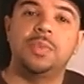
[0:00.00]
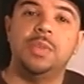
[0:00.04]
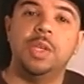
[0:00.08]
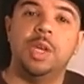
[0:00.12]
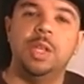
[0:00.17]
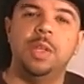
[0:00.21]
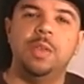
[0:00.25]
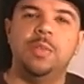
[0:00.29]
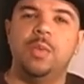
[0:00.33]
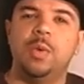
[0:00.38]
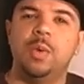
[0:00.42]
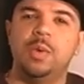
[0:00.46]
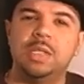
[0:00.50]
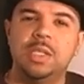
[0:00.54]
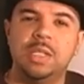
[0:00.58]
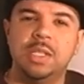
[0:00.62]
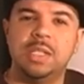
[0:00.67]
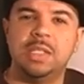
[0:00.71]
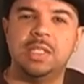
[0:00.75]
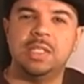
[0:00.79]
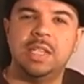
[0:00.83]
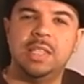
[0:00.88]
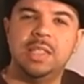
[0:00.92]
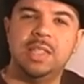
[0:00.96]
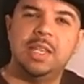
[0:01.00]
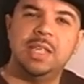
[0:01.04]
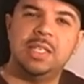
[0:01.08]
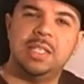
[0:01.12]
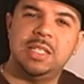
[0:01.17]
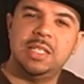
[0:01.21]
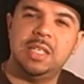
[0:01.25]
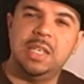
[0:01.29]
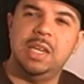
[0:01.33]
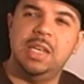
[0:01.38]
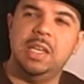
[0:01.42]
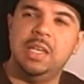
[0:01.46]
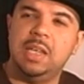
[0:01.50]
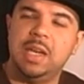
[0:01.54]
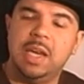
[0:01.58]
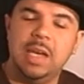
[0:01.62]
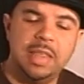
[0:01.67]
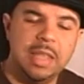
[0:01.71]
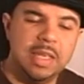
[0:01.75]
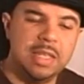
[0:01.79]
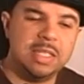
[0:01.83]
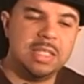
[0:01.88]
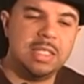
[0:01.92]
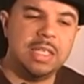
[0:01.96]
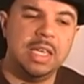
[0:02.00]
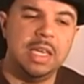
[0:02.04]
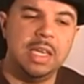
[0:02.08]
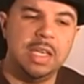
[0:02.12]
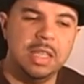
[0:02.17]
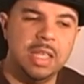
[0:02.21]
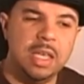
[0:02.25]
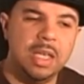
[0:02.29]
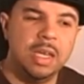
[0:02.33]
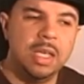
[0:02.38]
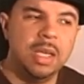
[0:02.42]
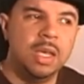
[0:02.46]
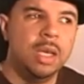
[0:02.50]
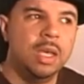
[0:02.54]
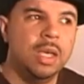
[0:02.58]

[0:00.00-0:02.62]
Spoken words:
and they've always had that saying that